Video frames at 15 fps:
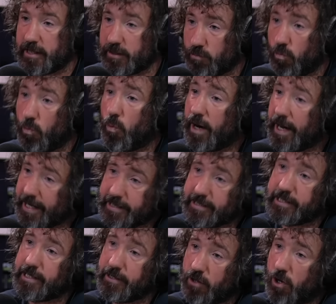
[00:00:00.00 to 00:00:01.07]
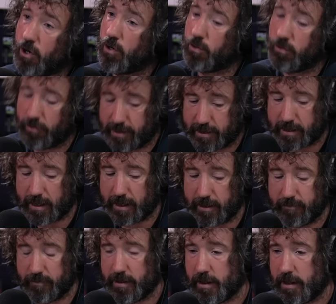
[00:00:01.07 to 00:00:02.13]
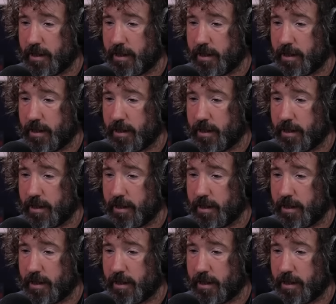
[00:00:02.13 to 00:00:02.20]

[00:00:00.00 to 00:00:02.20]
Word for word: is widening all the time.